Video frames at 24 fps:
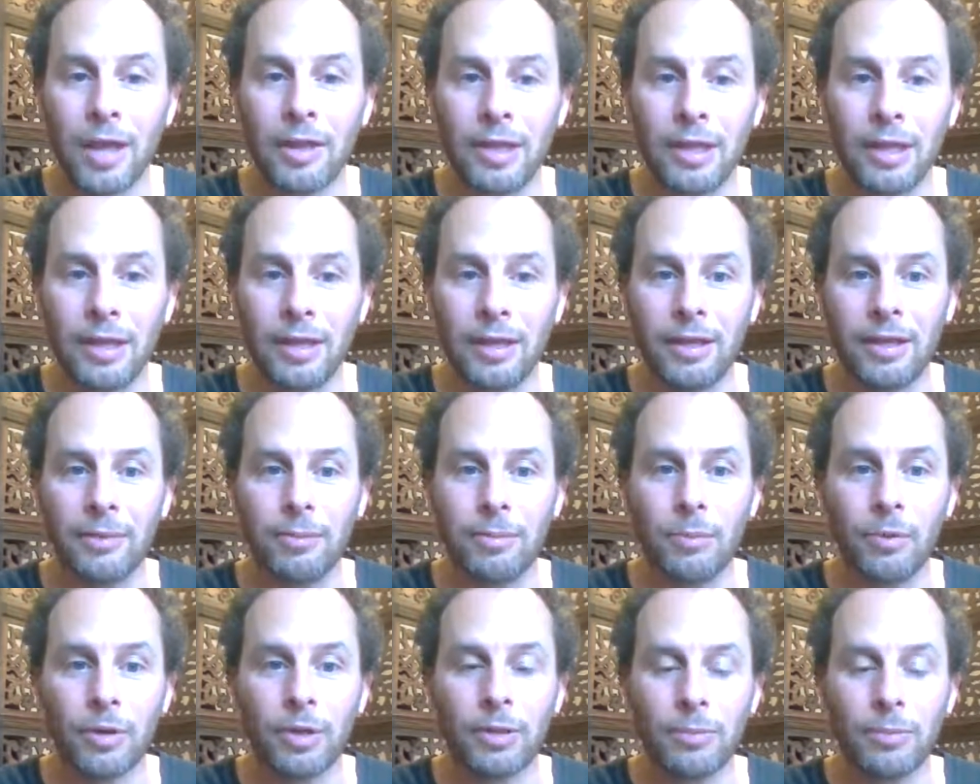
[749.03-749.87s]
The
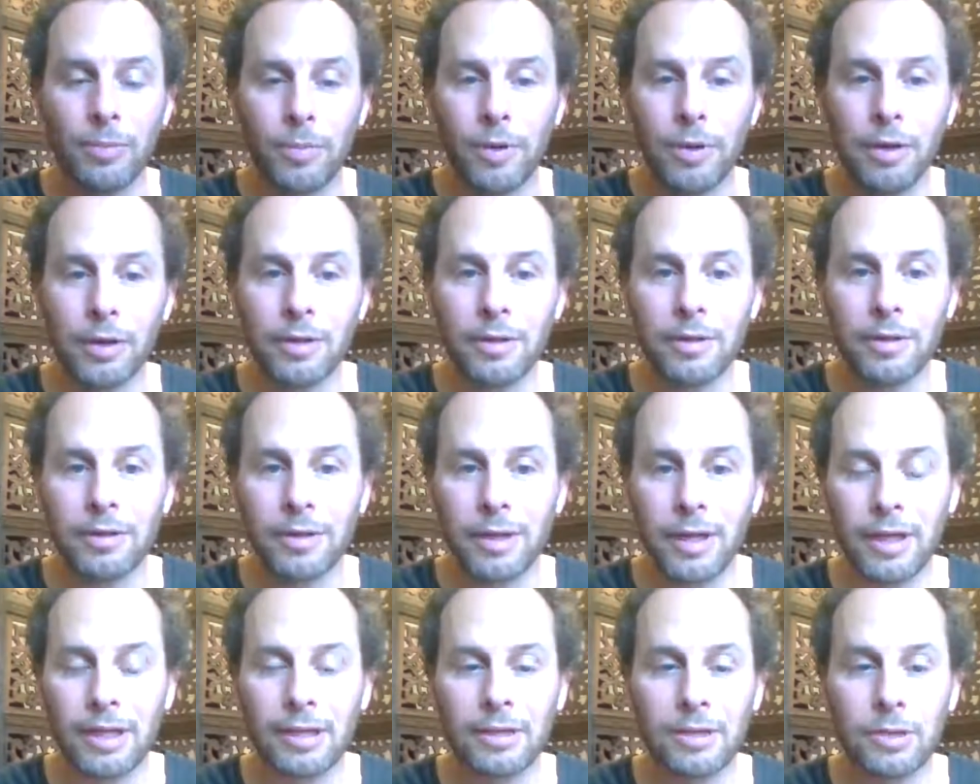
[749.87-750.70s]
print book
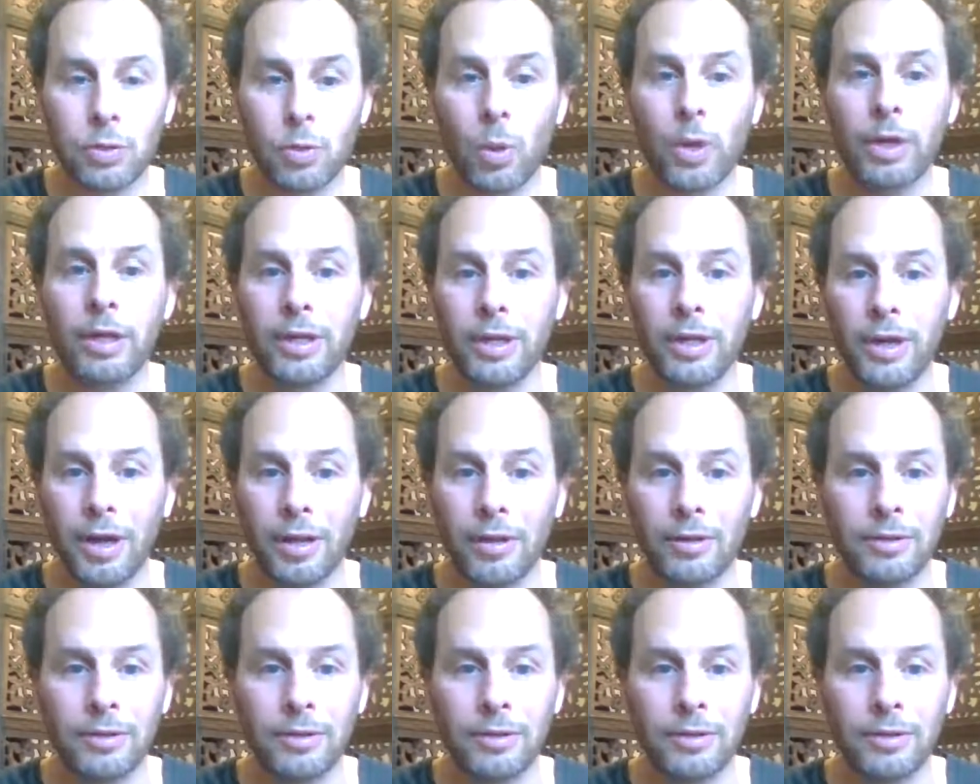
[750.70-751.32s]
is $20.